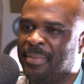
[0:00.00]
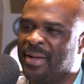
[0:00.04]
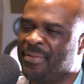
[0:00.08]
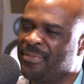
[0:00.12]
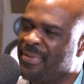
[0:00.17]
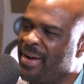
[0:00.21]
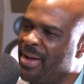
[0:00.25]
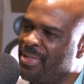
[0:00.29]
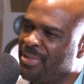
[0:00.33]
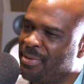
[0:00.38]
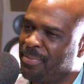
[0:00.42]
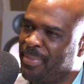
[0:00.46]
my
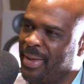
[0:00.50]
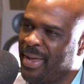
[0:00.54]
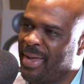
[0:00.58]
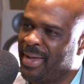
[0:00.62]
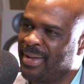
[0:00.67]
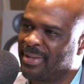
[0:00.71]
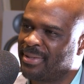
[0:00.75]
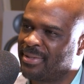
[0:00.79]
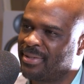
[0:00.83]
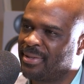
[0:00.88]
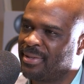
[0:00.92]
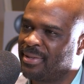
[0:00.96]
father
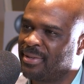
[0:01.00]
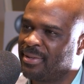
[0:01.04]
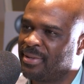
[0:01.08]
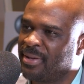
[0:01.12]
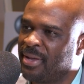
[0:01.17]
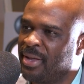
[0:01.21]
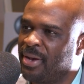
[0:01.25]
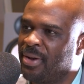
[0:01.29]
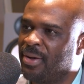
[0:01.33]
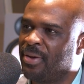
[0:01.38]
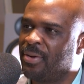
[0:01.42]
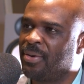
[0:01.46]
passed.
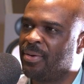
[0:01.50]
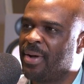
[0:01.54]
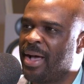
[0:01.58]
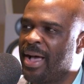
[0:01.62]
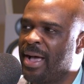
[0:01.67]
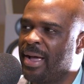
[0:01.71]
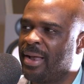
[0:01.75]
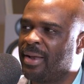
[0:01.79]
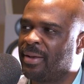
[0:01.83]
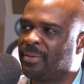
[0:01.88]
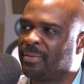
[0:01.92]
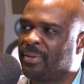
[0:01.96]
You know,
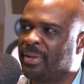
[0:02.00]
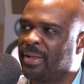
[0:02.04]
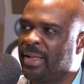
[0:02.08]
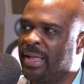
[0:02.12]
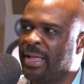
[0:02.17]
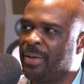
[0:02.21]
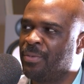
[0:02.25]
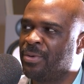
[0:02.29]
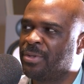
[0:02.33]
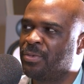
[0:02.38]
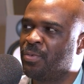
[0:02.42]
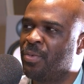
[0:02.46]
I
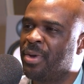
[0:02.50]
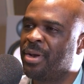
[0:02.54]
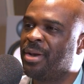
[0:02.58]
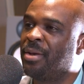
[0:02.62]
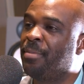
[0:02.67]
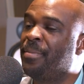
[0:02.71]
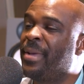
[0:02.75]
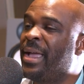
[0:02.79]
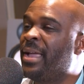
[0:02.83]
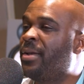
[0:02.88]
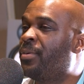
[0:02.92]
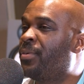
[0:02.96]
it was one
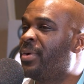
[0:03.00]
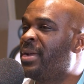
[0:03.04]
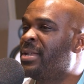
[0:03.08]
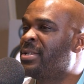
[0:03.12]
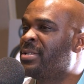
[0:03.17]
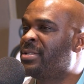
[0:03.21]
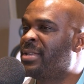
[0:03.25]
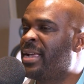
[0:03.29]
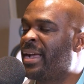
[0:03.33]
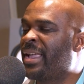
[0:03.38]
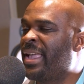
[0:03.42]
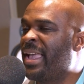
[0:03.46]
of the main
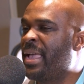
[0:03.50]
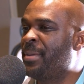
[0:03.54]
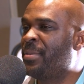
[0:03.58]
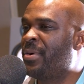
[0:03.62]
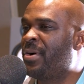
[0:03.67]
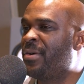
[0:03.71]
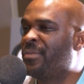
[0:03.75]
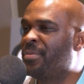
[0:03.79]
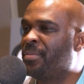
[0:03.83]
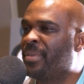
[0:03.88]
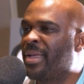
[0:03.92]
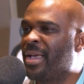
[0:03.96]
reasons I came
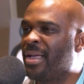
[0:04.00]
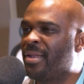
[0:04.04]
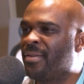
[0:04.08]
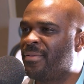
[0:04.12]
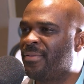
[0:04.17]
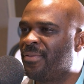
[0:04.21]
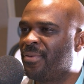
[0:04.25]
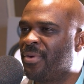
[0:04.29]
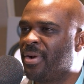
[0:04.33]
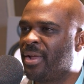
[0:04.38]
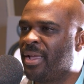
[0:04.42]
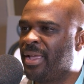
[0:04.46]
home from
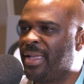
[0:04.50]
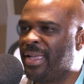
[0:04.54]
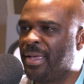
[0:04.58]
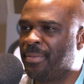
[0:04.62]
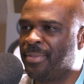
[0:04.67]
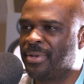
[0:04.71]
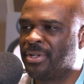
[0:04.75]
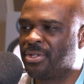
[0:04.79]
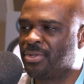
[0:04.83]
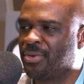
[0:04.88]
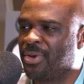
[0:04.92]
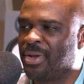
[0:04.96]
California. He
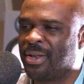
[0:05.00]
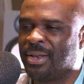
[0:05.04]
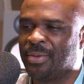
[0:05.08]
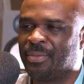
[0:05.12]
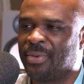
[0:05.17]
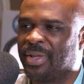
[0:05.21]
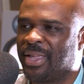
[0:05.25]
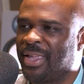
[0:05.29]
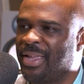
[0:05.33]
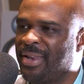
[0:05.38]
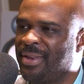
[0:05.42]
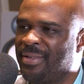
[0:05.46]
had been
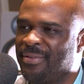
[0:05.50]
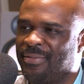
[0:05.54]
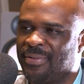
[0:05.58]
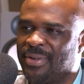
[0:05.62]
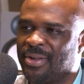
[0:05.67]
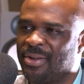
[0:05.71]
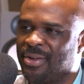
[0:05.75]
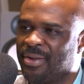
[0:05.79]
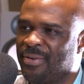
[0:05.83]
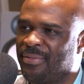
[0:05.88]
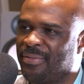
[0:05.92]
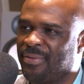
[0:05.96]
struggling with kidney
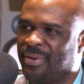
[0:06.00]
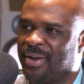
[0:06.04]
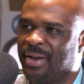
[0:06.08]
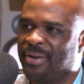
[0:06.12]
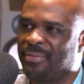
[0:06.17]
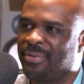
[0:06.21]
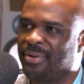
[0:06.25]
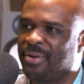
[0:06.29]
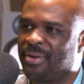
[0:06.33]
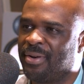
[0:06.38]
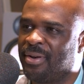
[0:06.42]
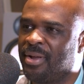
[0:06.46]
failure
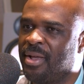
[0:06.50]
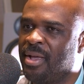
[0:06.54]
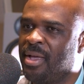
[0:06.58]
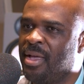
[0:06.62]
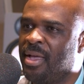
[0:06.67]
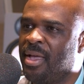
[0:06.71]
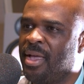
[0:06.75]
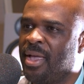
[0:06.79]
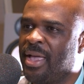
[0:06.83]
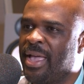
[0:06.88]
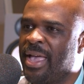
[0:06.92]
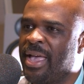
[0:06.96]
forever,
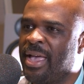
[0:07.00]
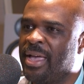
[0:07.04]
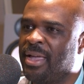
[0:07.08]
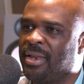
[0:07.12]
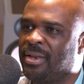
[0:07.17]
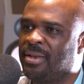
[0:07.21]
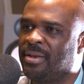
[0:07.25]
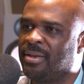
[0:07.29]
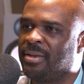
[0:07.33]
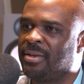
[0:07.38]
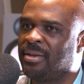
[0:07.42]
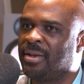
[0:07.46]

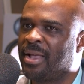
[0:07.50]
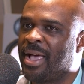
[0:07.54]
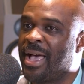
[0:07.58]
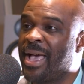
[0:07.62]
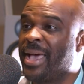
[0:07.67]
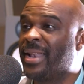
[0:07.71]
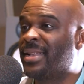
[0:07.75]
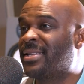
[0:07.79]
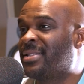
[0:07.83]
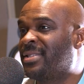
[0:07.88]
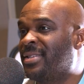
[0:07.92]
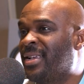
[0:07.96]
and I
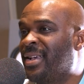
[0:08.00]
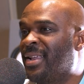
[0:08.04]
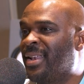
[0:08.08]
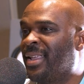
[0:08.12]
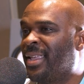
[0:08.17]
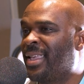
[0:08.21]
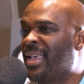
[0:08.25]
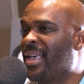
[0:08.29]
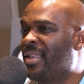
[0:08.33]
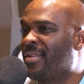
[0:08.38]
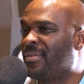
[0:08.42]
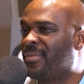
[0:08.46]
had a son
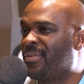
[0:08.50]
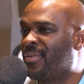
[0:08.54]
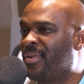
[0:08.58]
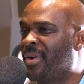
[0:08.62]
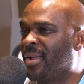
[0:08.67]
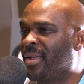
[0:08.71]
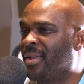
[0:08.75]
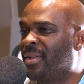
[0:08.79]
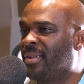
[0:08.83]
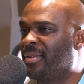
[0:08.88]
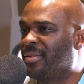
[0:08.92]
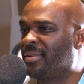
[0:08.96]
in
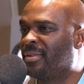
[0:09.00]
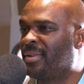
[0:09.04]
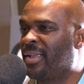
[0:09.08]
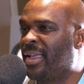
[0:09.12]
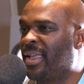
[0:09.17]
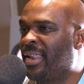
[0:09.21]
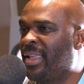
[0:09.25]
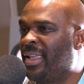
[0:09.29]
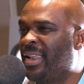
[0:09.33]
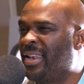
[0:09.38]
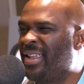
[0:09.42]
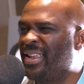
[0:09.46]
California,
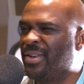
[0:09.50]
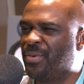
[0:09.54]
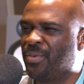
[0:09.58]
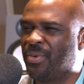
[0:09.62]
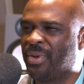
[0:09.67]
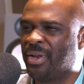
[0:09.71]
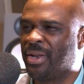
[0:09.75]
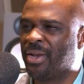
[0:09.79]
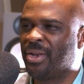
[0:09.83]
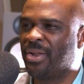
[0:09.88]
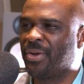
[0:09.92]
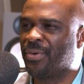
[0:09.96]
and he didn't
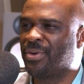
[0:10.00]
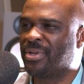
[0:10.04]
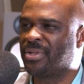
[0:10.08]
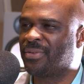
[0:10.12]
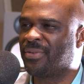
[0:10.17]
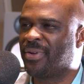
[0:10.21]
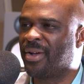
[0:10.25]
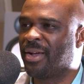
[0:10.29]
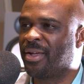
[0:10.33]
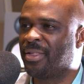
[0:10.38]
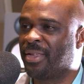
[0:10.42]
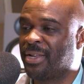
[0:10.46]
really know
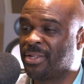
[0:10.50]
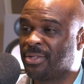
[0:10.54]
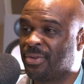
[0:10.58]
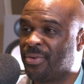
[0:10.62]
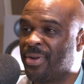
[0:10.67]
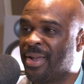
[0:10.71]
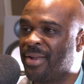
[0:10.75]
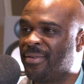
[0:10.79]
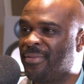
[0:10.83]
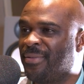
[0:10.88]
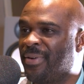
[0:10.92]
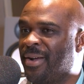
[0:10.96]
his father, his
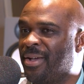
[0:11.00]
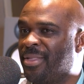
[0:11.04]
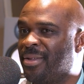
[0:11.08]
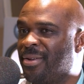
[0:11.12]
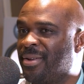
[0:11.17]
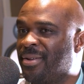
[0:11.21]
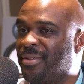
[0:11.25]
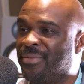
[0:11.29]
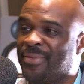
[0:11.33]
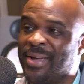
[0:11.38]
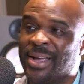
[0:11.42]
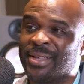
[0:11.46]

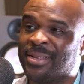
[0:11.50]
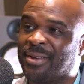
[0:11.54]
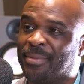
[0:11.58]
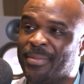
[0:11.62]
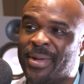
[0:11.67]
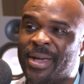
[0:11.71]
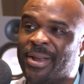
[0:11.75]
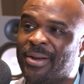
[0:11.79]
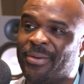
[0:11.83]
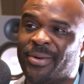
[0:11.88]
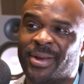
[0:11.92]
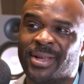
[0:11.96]
grandfather. And the fact of
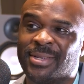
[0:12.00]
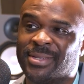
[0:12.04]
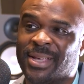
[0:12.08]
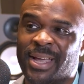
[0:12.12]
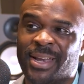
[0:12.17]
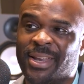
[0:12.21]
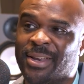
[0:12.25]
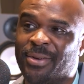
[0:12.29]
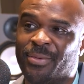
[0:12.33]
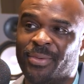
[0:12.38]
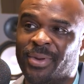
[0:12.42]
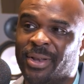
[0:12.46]
the matter is,
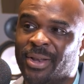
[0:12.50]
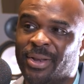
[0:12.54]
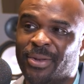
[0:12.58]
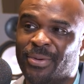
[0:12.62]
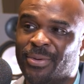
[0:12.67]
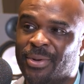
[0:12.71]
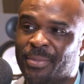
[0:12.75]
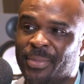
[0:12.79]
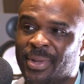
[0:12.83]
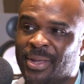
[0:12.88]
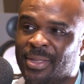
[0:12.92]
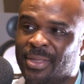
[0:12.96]
I didn't really
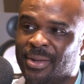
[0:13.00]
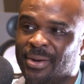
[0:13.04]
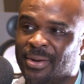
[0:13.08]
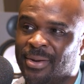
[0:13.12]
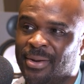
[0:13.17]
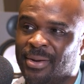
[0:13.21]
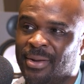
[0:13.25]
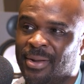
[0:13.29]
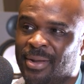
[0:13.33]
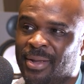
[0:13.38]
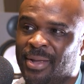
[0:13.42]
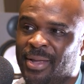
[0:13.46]
know him
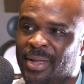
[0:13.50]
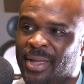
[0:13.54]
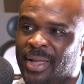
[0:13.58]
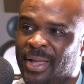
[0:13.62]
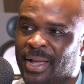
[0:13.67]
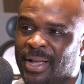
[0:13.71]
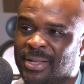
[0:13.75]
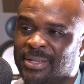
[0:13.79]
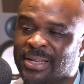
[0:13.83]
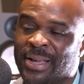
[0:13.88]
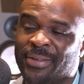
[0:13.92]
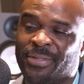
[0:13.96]
either,
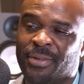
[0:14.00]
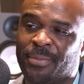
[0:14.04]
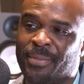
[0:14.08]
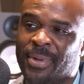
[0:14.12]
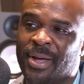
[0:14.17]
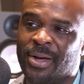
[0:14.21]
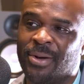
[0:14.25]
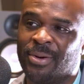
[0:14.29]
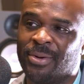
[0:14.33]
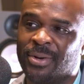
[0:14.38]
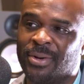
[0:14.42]
because after my